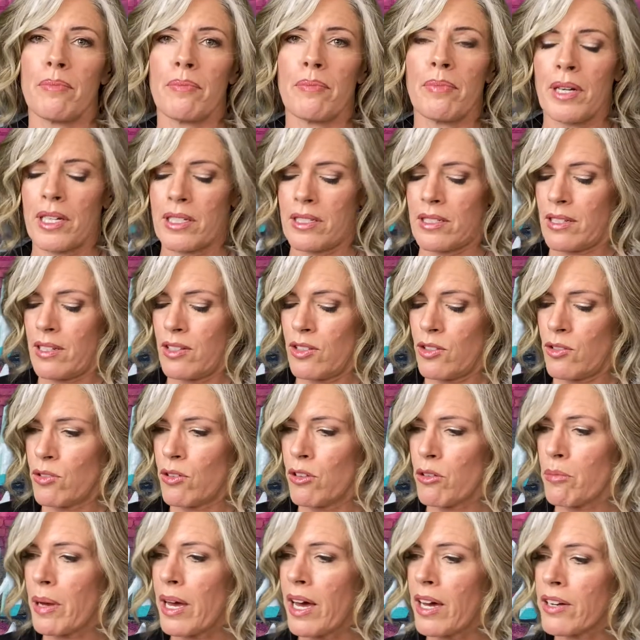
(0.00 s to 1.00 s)
but you know
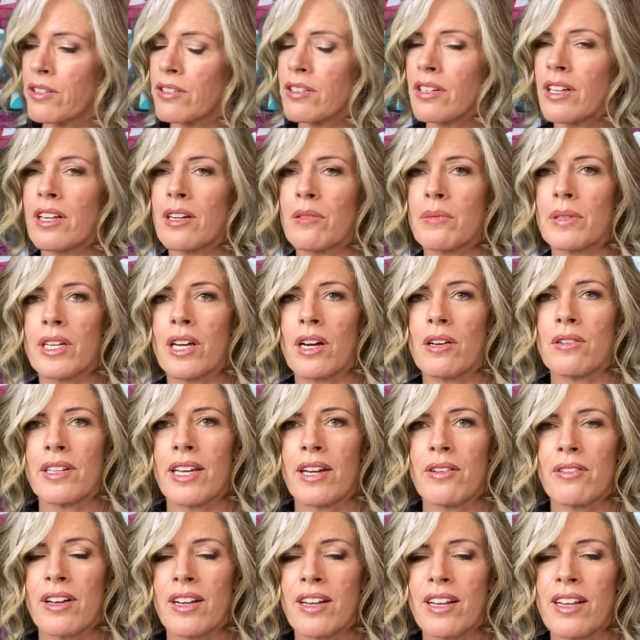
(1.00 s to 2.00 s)
the pattern. Here we go.
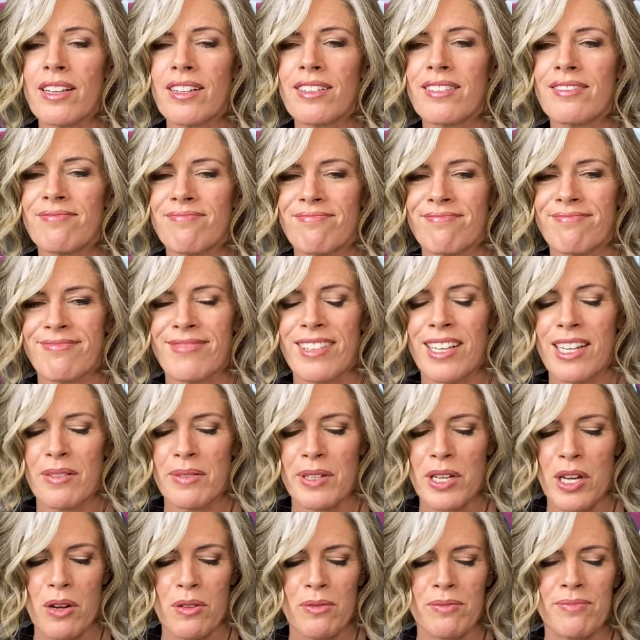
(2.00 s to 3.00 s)
Get ready. Here we
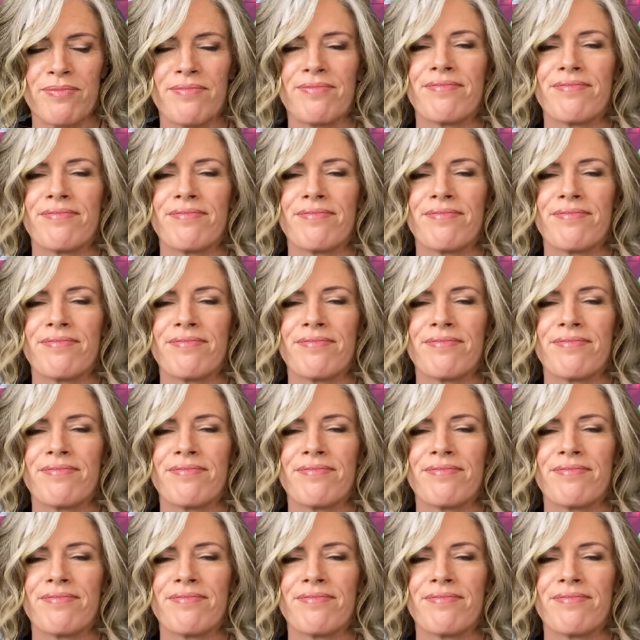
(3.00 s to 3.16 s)
go.